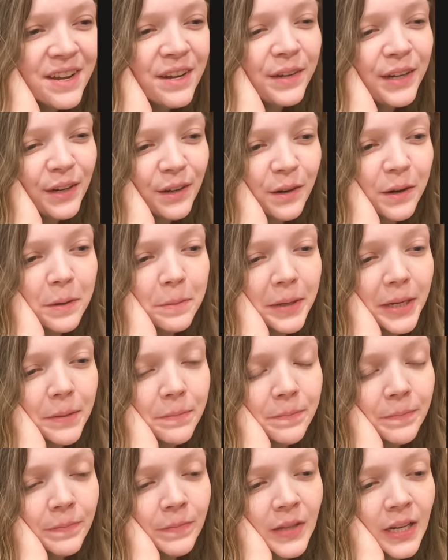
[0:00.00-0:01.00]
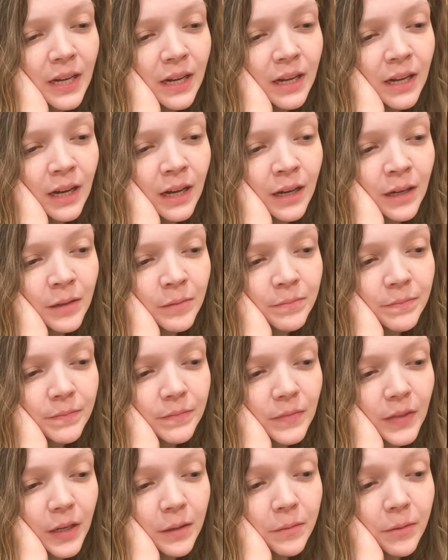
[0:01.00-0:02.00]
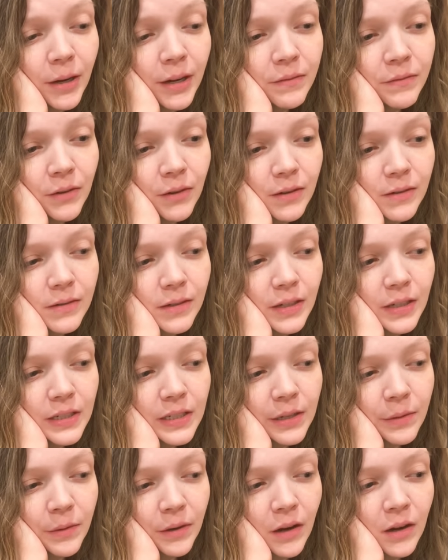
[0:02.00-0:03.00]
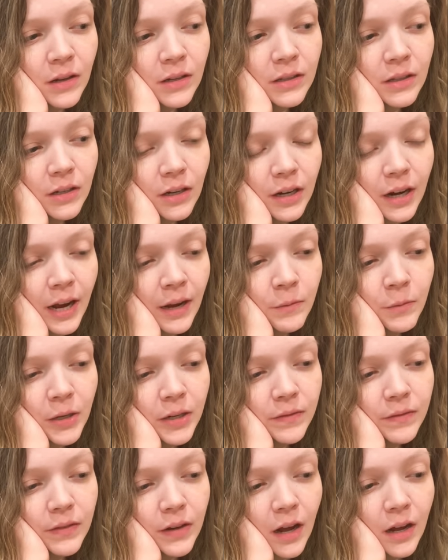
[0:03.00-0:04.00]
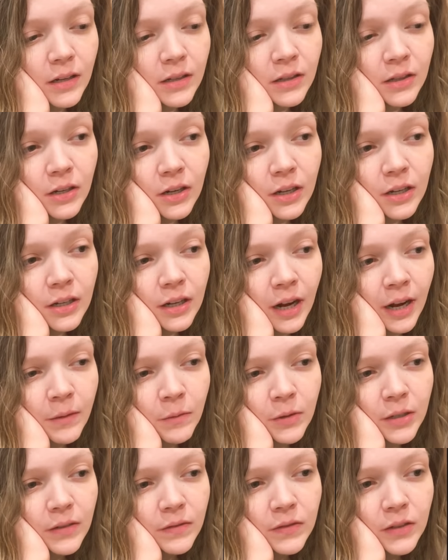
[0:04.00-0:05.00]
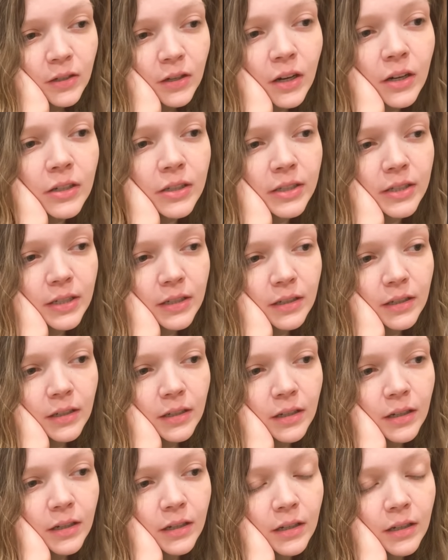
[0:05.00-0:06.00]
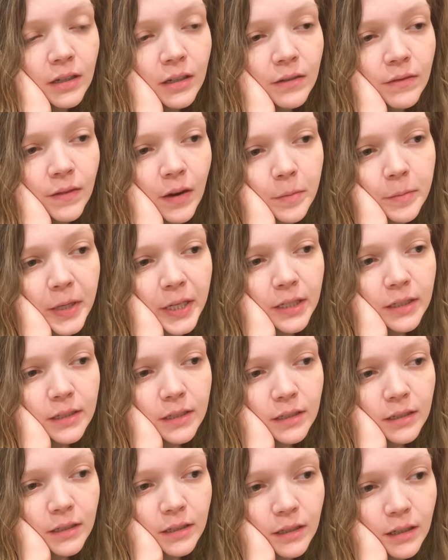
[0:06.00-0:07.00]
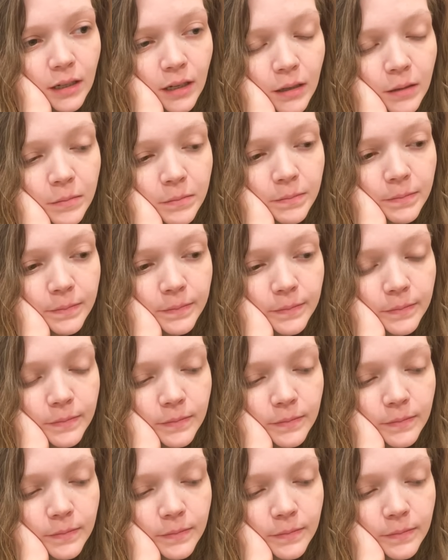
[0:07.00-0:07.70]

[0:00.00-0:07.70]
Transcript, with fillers: you know what I mean? Um, I'm grateful because they were all learn. I would have not learned. I wouldn't have learned from it. Um,